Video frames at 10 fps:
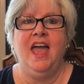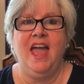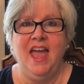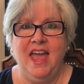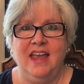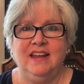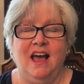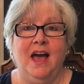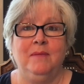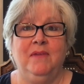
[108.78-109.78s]
And
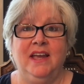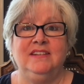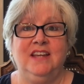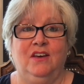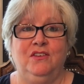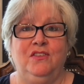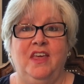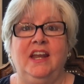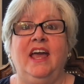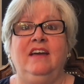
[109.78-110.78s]
I might tell you
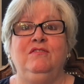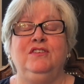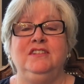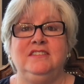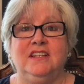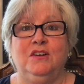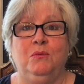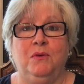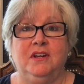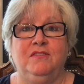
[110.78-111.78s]
that every single
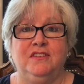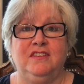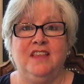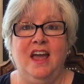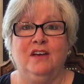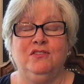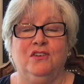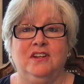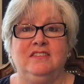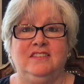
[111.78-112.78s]
one of us in the house
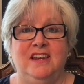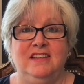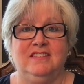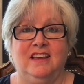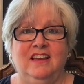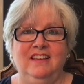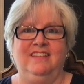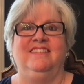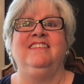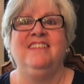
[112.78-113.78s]
started sneezing.
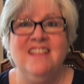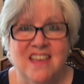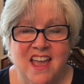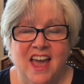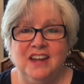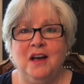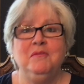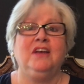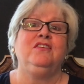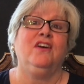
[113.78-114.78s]
And I'm
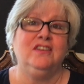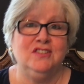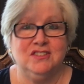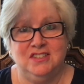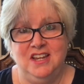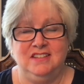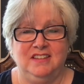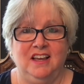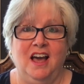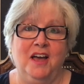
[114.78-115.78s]
not talking just
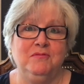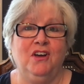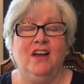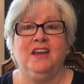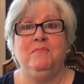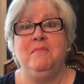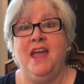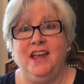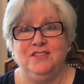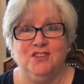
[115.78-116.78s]
sneezing. I'm talking
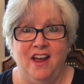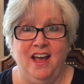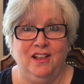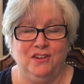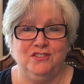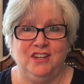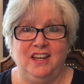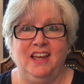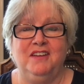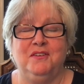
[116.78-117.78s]
major
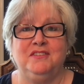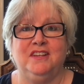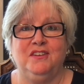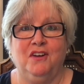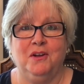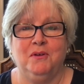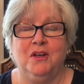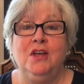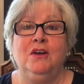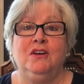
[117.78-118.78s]
allergy. It was
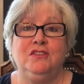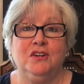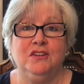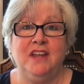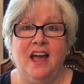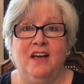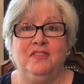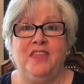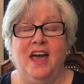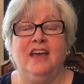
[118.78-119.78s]
incredible. It turned
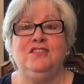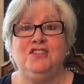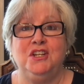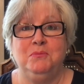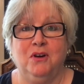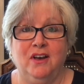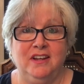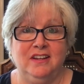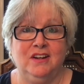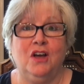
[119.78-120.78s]
out that she brought
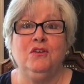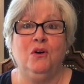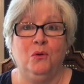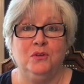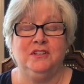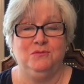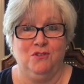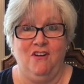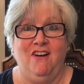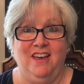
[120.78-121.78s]
in
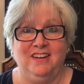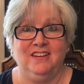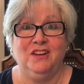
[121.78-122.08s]
goldenrod.